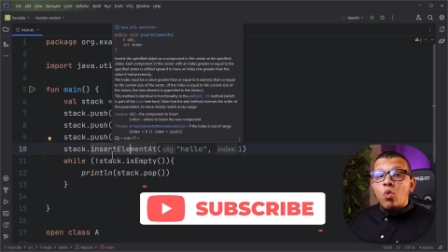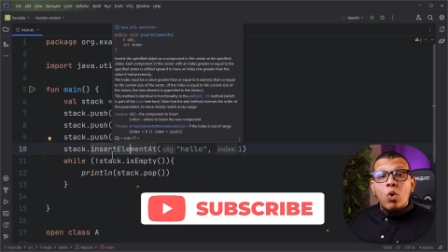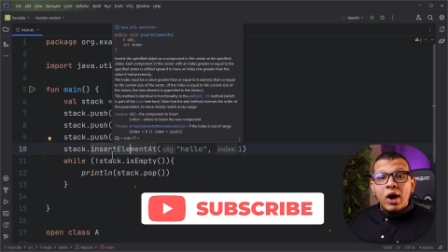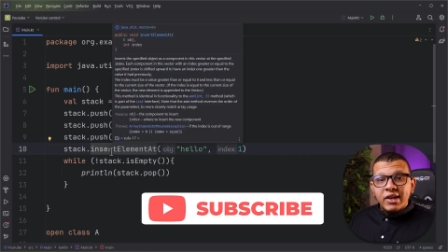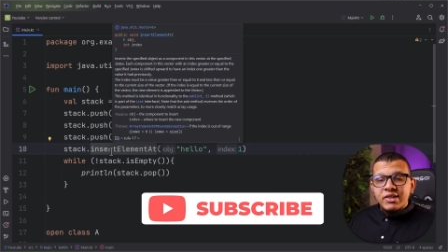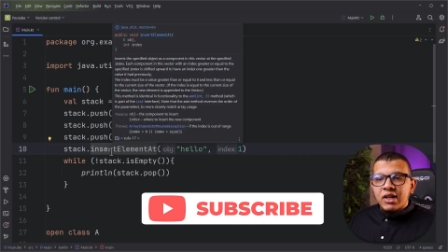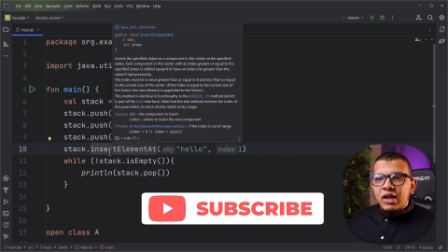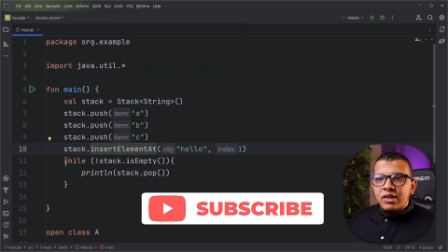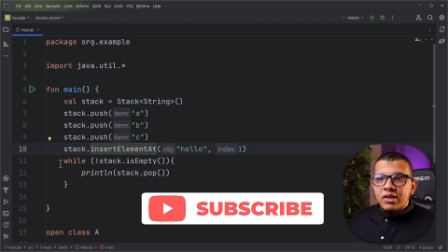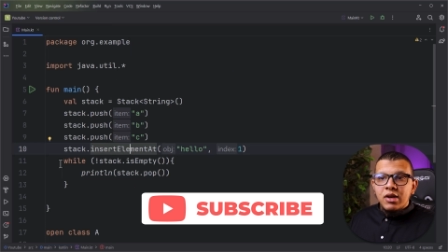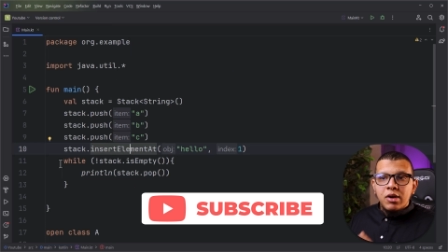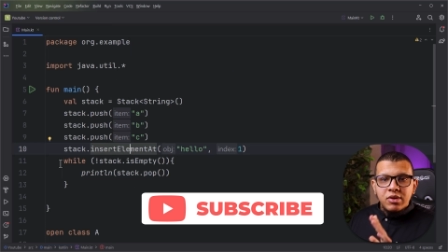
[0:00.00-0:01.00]
Why is
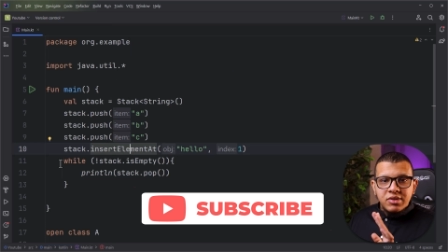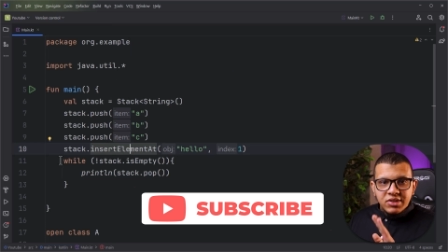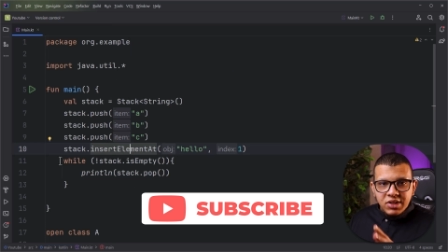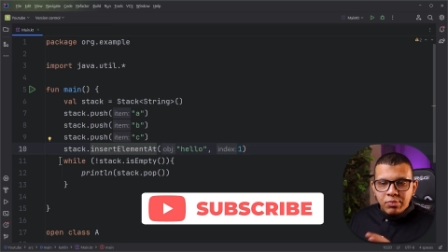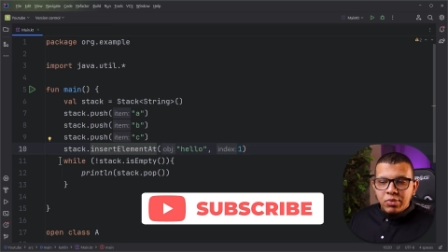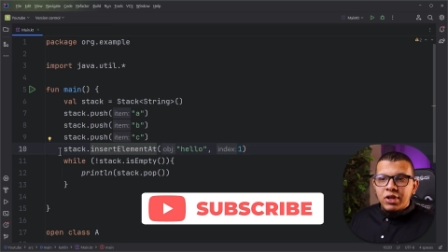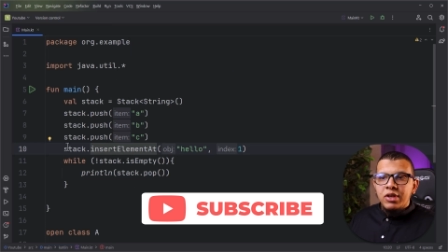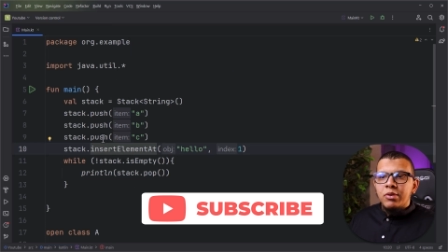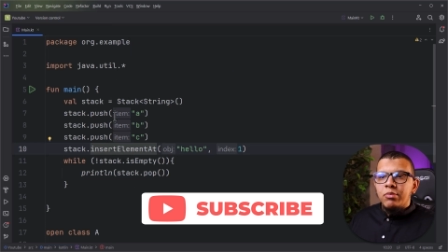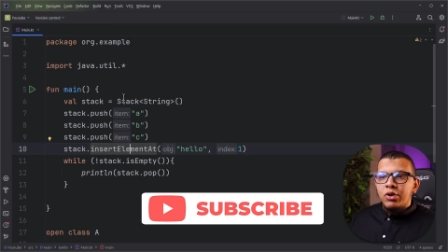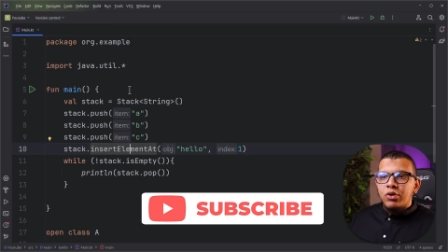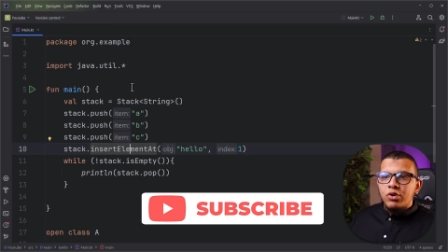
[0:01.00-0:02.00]
that?
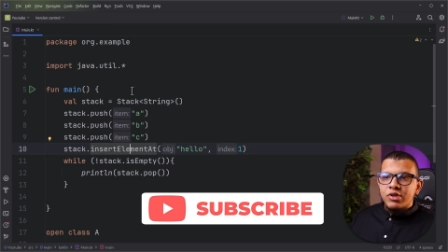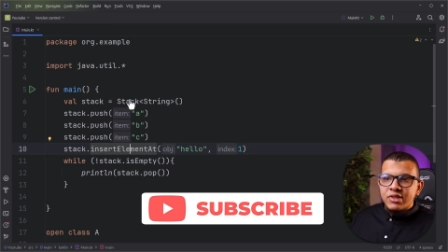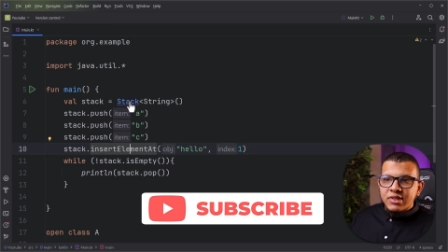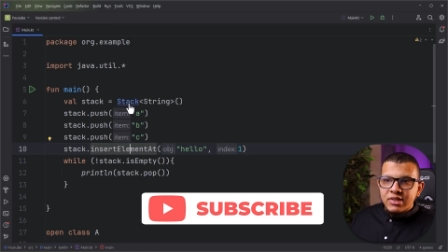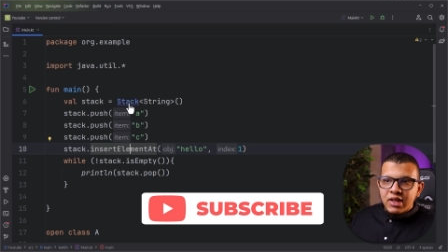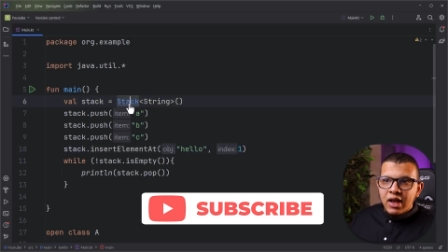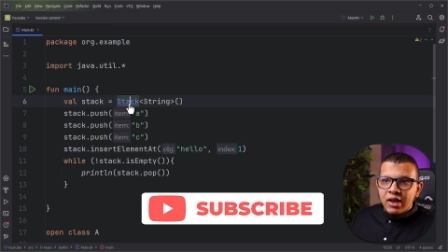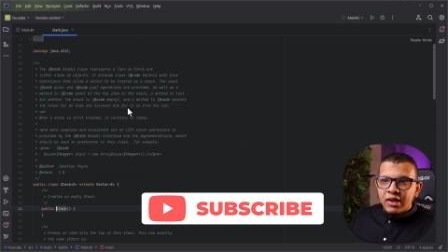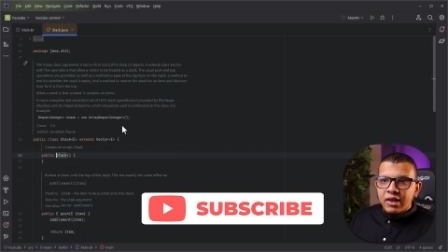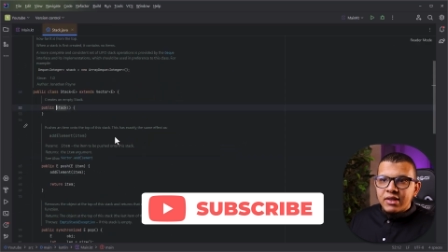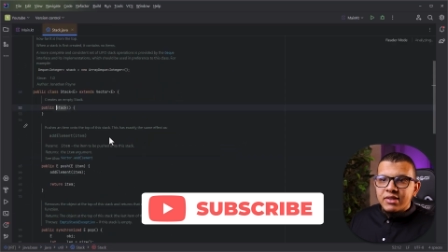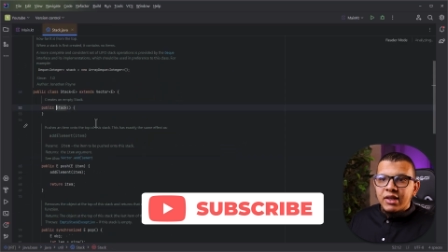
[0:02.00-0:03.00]
Simply because the
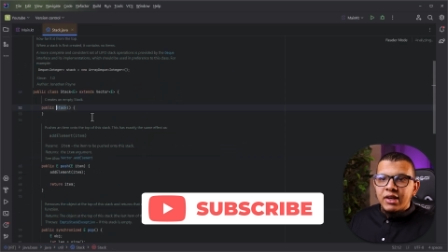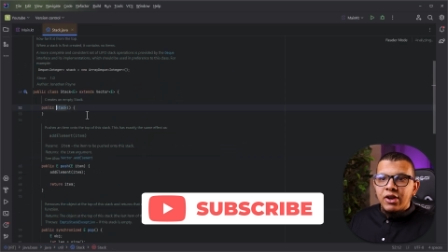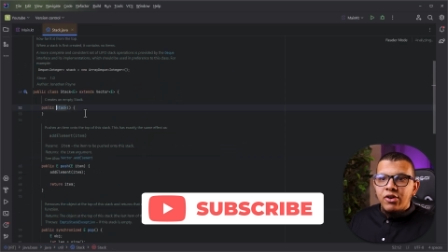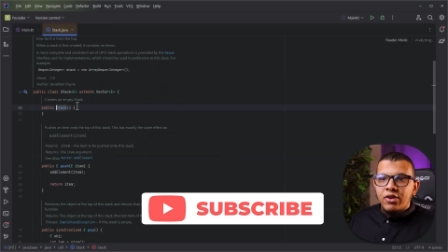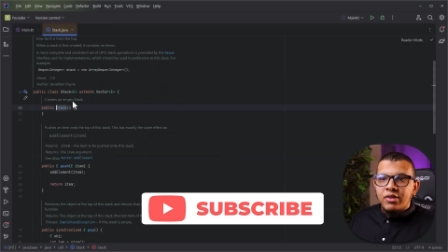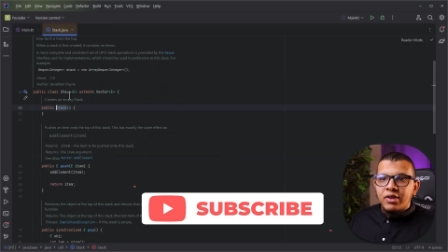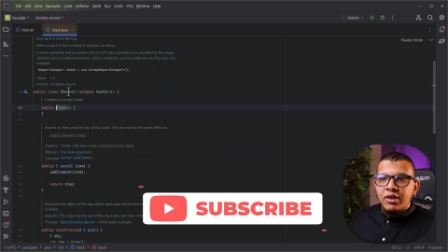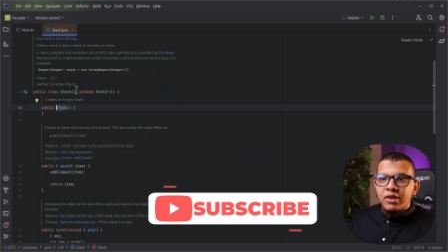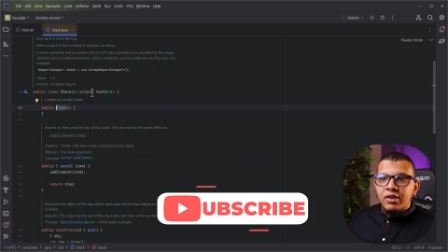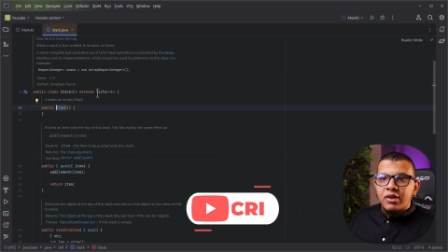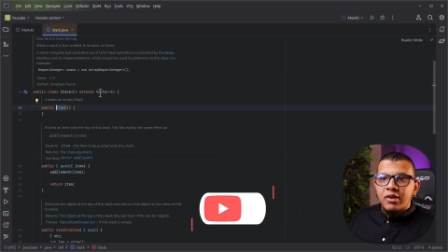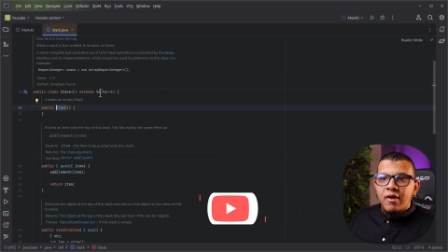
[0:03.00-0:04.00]
stack is
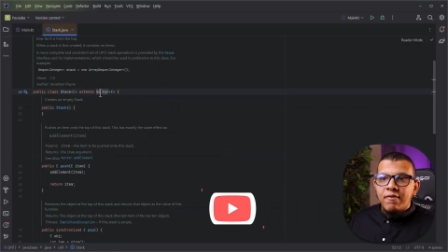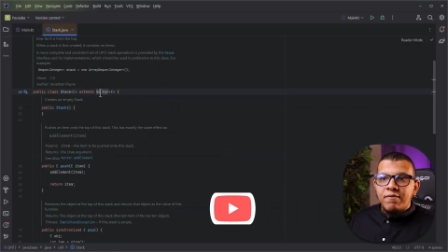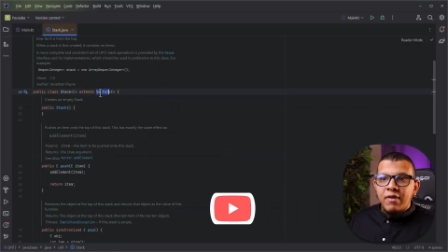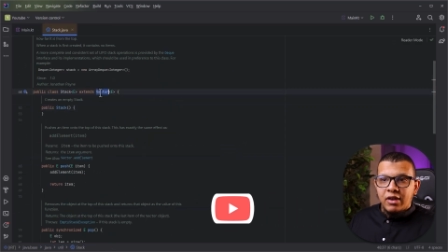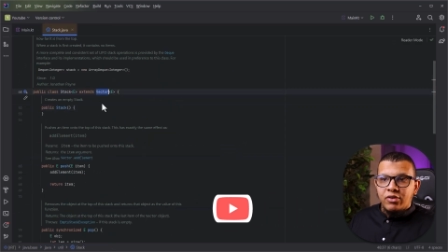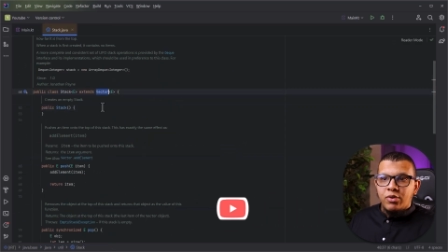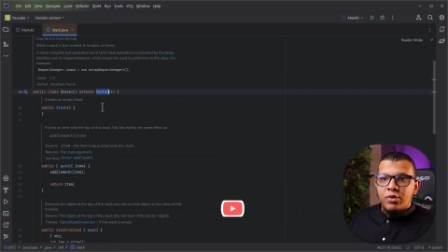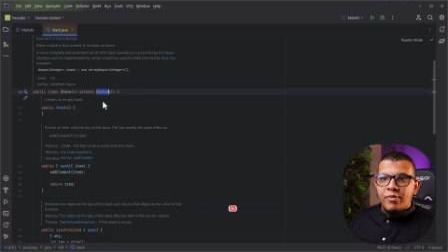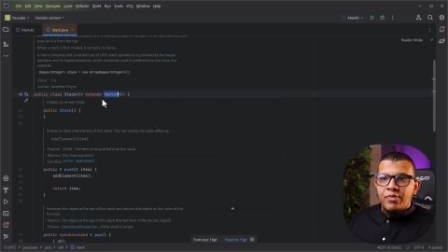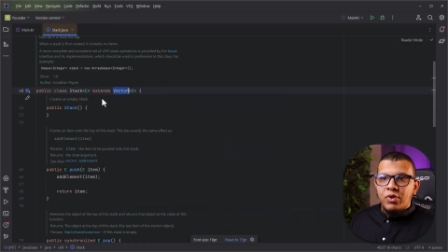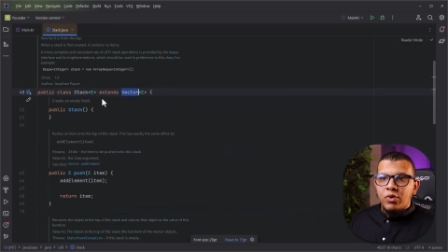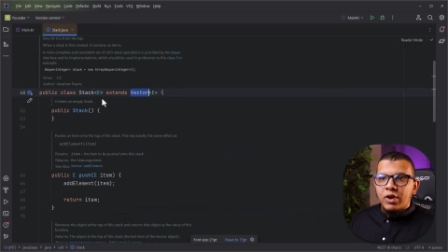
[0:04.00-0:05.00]
inheriting a vector,
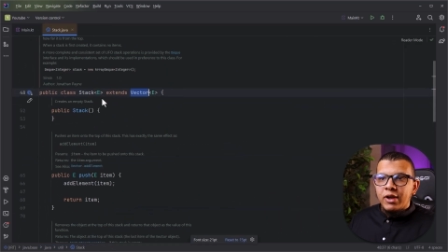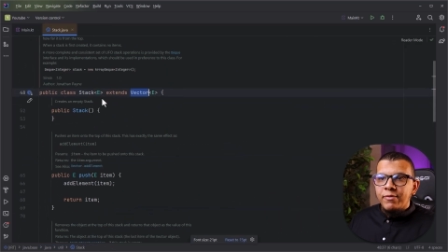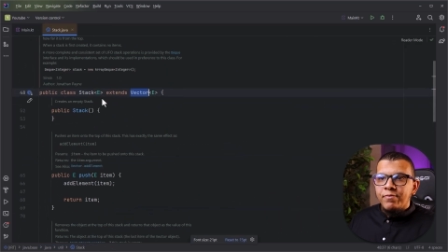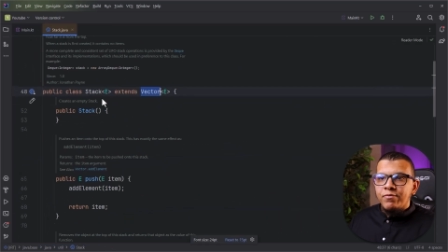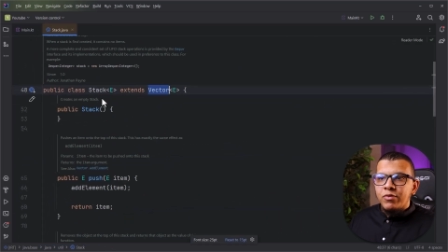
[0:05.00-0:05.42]
okay?